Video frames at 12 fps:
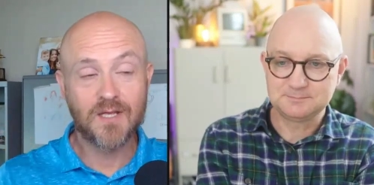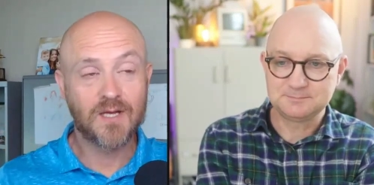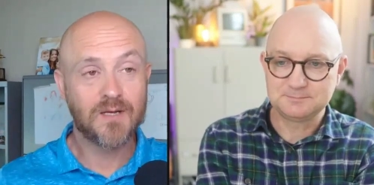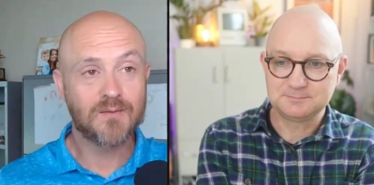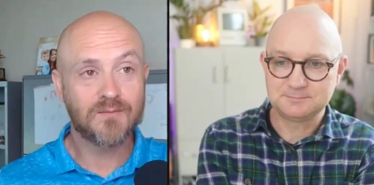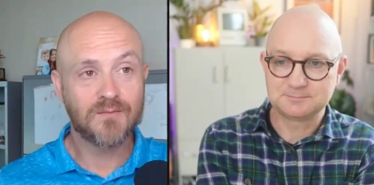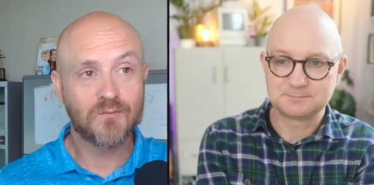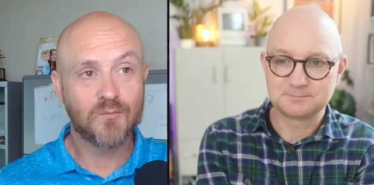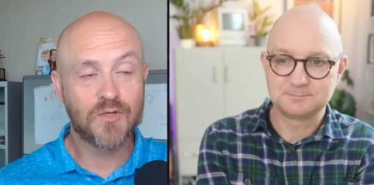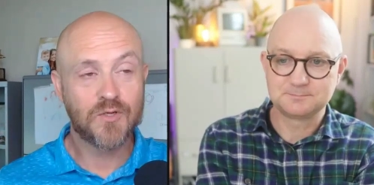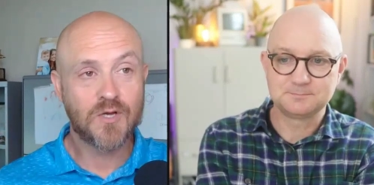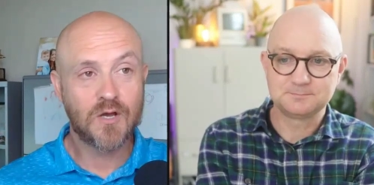Speaker 1: Yeah,
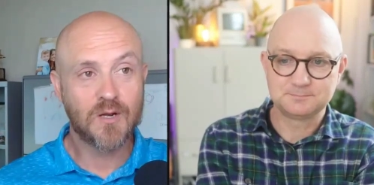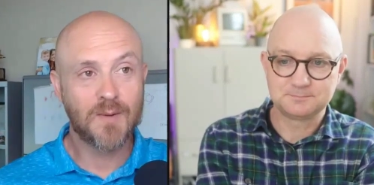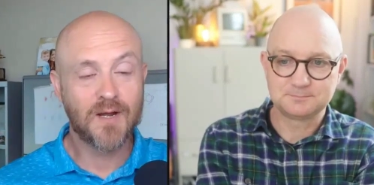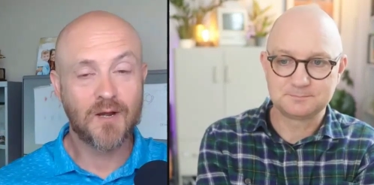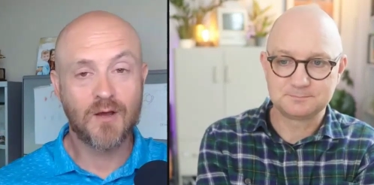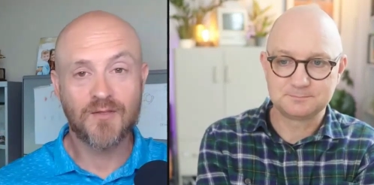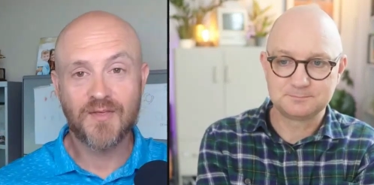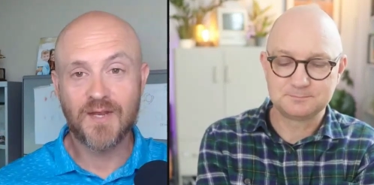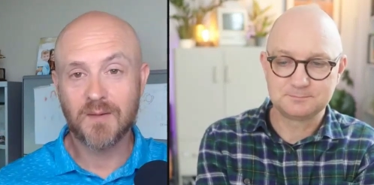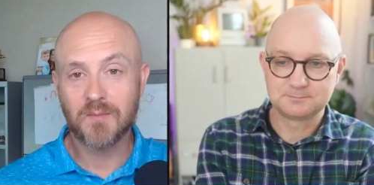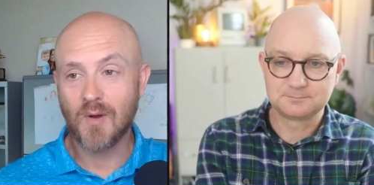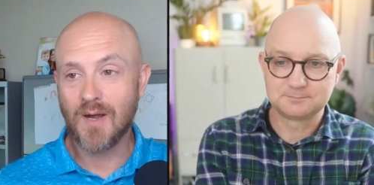when you're talking about an
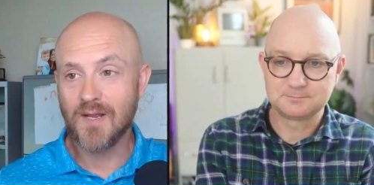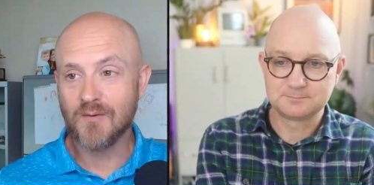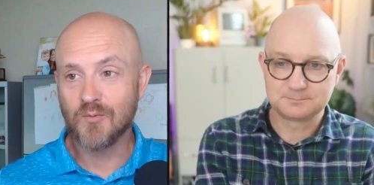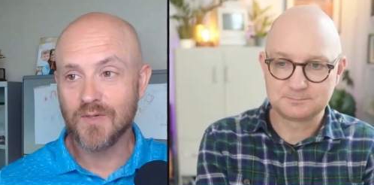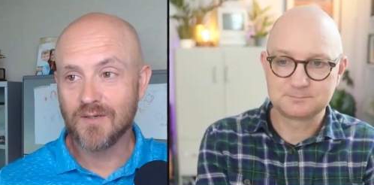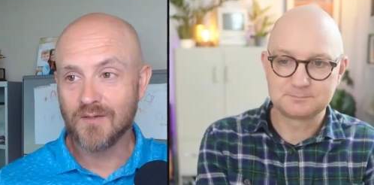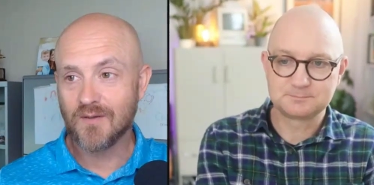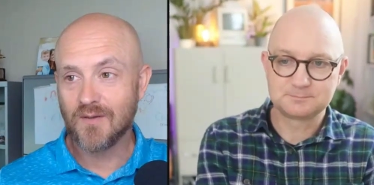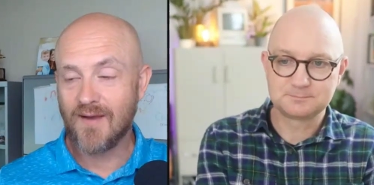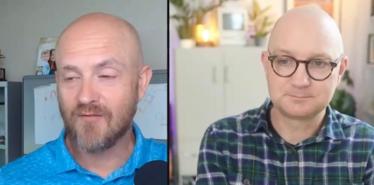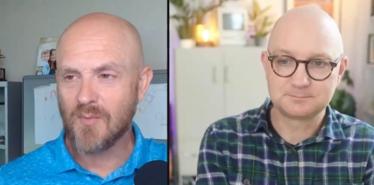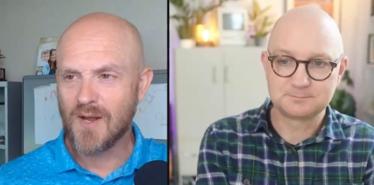authentic brand, when
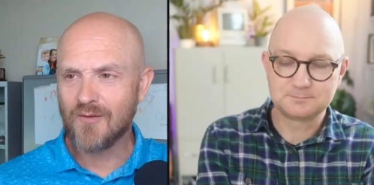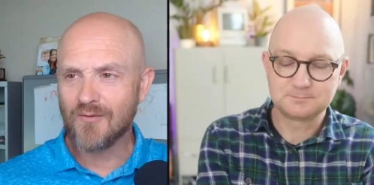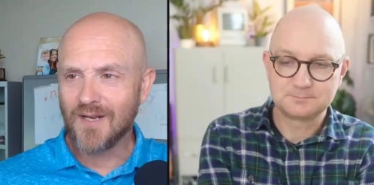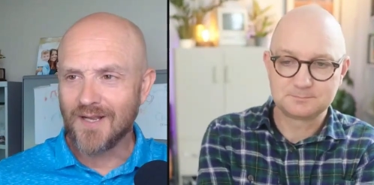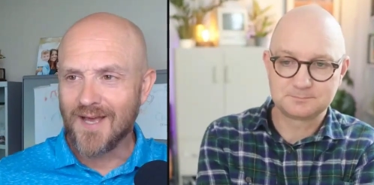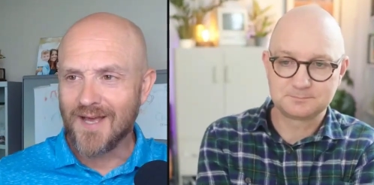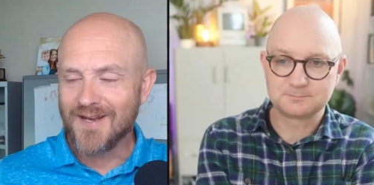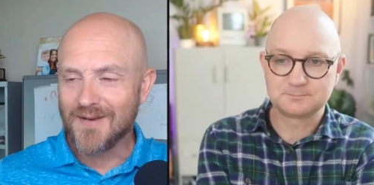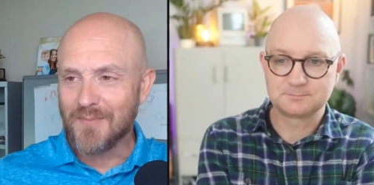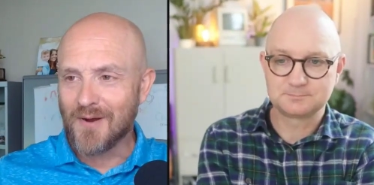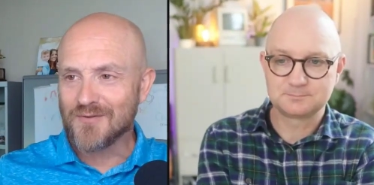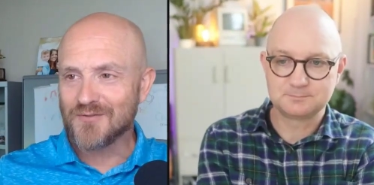everybody really got
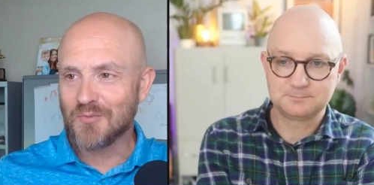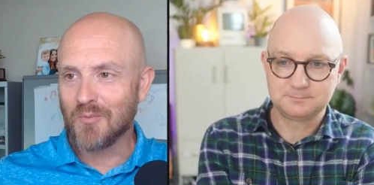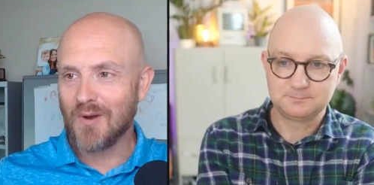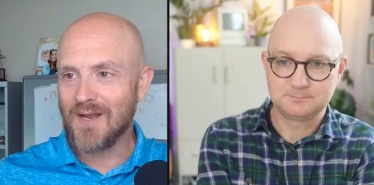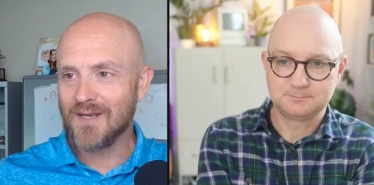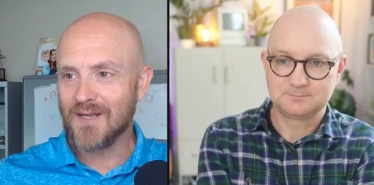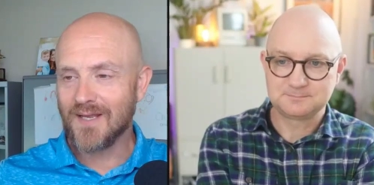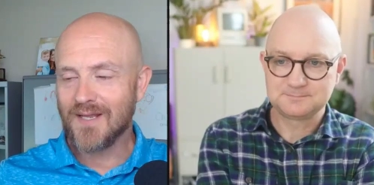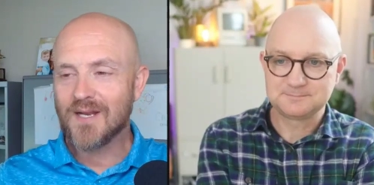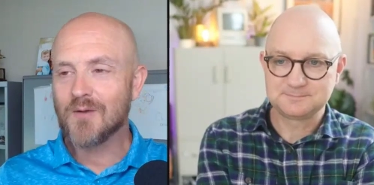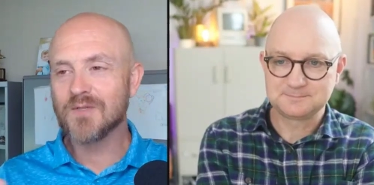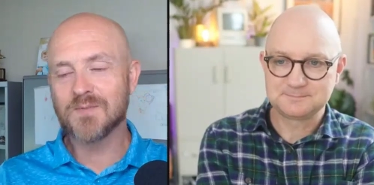into personal branding,
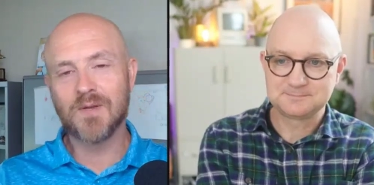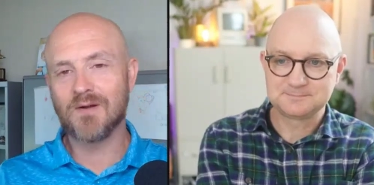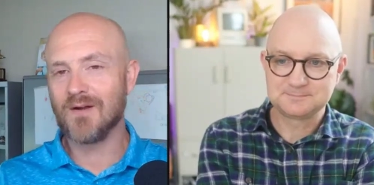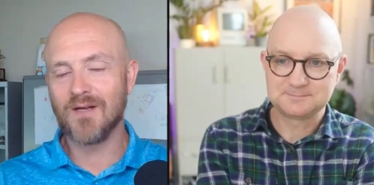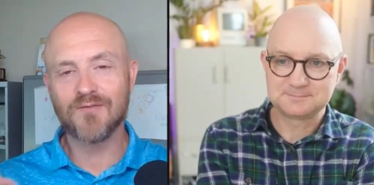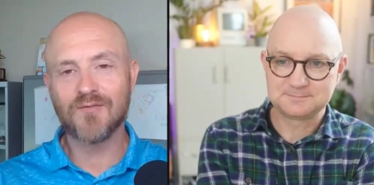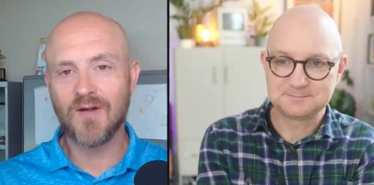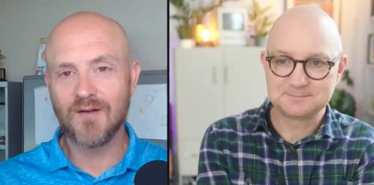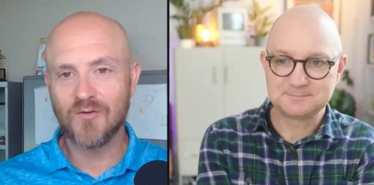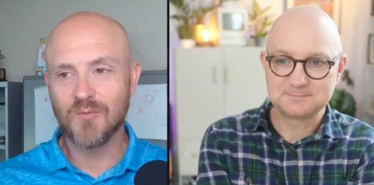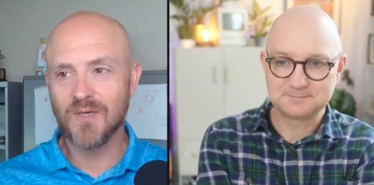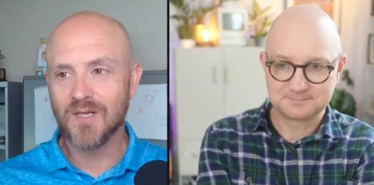and I know it's been around
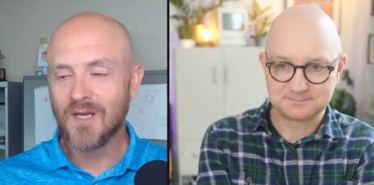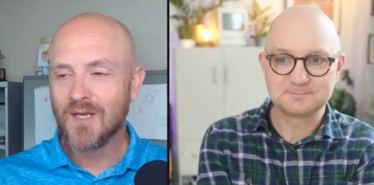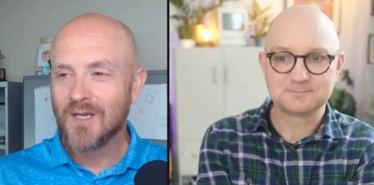forever, but